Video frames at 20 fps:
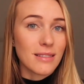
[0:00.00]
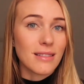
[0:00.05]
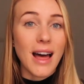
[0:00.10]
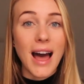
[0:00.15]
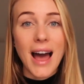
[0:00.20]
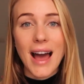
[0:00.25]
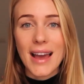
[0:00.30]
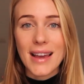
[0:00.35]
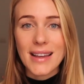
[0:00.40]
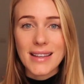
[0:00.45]

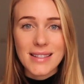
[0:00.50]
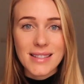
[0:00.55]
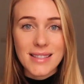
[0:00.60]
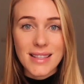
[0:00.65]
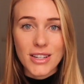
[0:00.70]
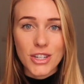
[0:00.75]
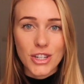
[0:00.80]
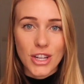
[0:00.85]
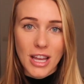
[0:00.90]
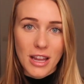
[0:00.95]
lies
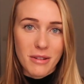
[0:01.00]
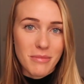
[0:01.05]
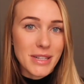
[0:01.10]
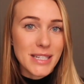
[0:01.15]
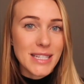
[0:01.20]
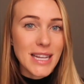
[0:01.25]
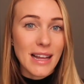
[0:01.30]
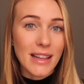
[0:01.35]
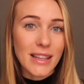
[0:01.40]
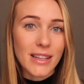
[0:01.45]
that she had
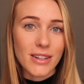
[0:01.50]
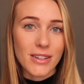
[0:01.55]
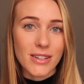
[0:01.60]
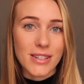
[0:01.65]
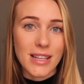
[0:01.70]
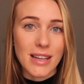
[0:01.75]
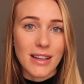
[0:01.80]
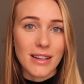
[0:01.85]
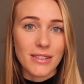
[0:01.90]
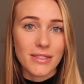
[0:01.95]
been telling
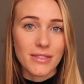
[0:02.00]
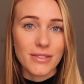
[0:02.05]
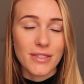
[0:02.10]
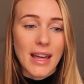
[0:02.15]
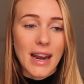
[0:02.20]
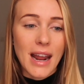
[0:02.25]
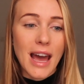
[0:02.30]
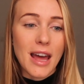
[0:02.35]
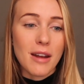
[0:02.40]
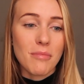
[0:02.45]
herself
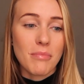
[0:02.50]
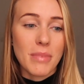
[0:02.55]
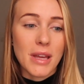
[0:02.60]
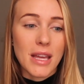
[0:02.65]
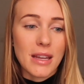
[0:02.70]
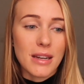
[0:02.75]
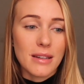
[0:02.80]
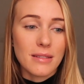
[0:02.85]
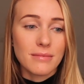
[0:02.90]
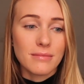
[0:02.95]
that had
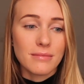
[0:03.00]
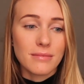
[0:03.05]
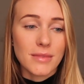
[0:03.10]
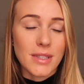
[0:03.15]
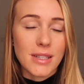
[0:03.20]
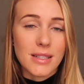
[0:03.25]
been